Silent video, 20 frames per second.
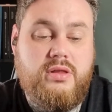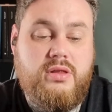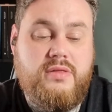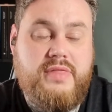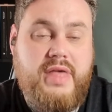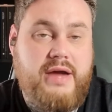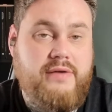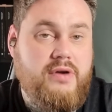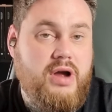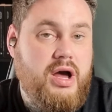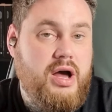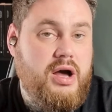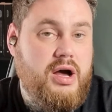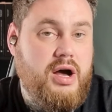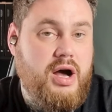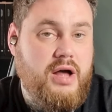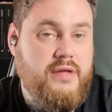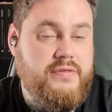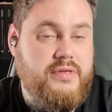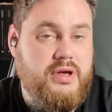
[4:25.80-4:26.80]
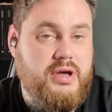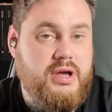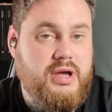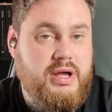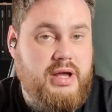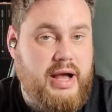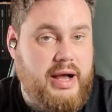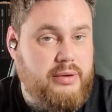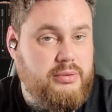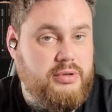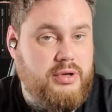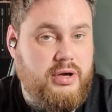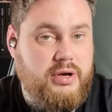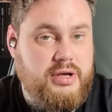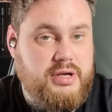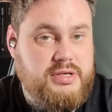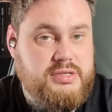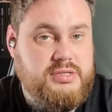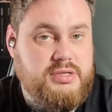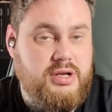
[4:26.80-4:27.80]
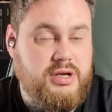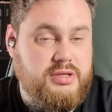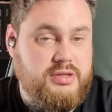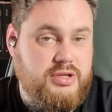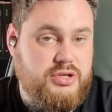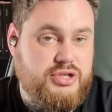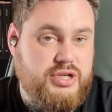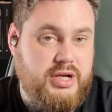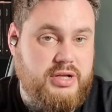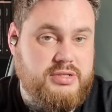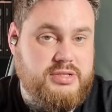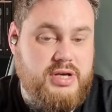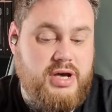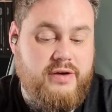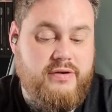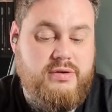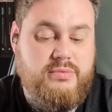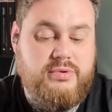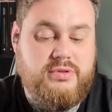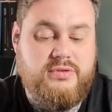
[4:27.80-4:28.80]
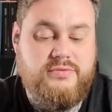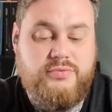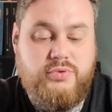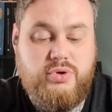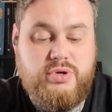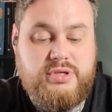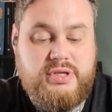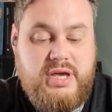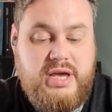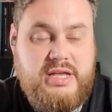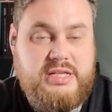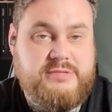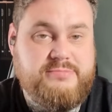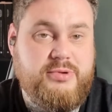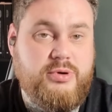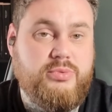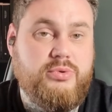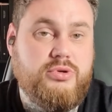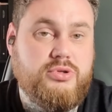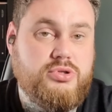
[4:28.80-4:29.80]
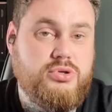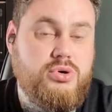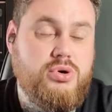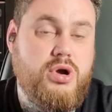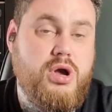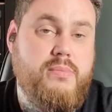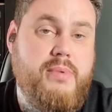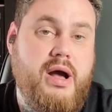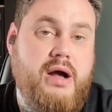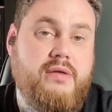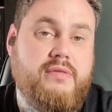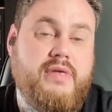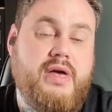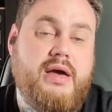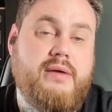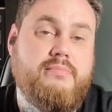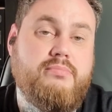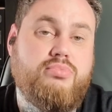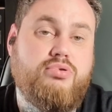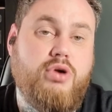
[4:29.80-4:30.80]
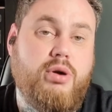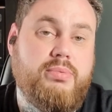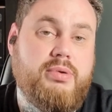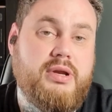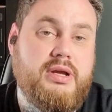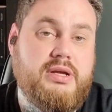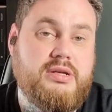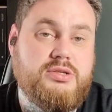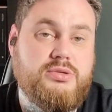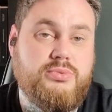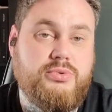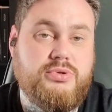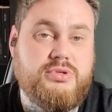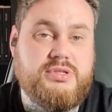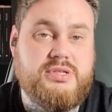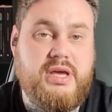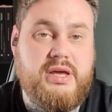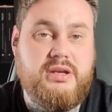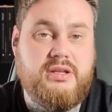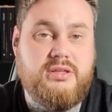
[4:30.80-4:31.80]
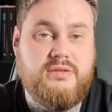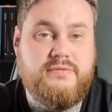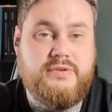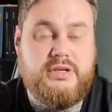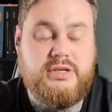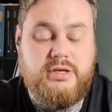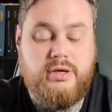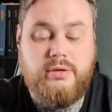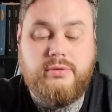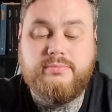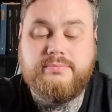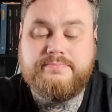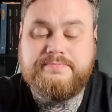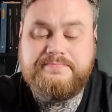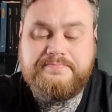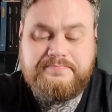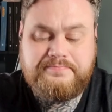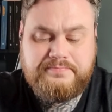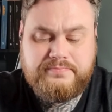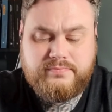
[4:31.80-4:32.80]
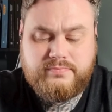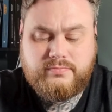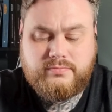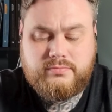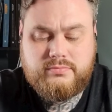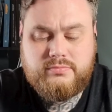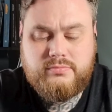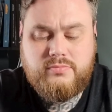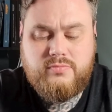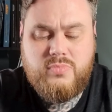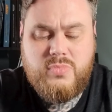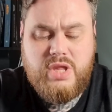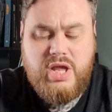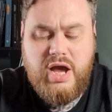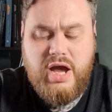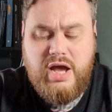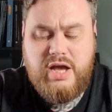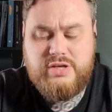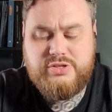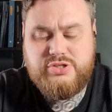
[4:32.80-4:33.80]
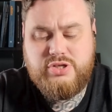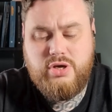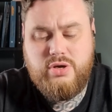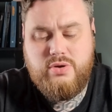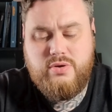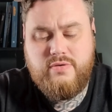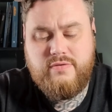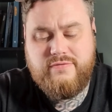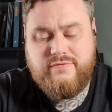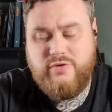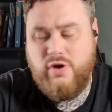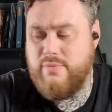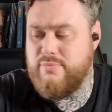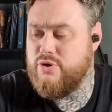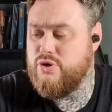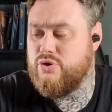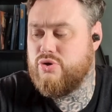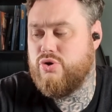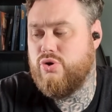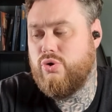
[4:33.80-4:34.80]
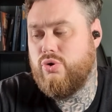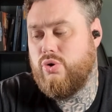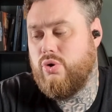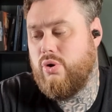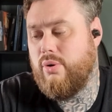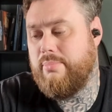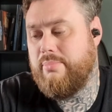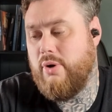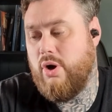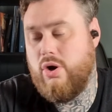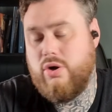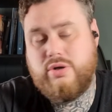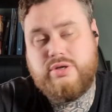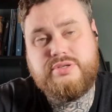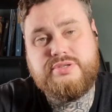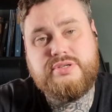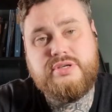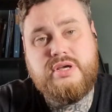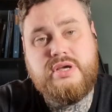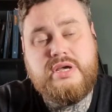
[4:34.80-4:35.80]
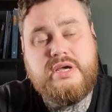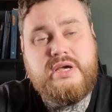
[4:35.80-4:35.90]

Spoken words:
There are other outliers like the Shaltari with the Void Gates, but we'll talk about them properly towards the end of the video. So from your core box,